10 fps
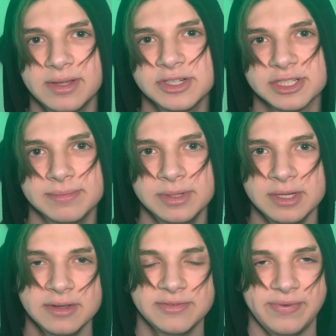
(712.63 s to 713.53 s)
There's some
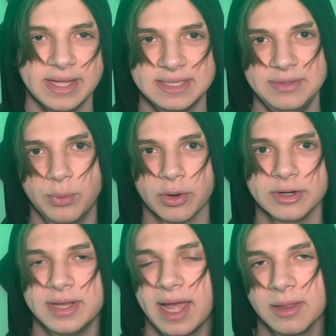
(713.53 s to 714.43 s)
fancy
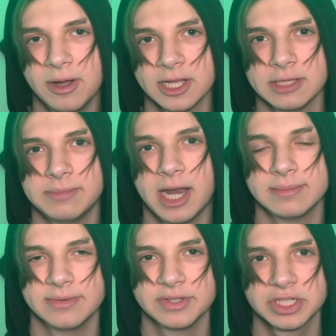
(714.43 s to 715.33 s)
word dialogue at the
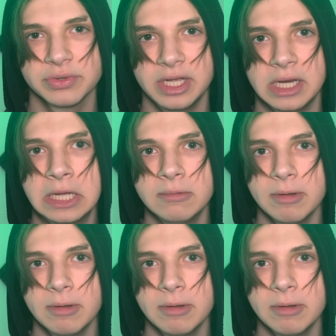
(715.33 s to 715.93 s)
bottom of the screen,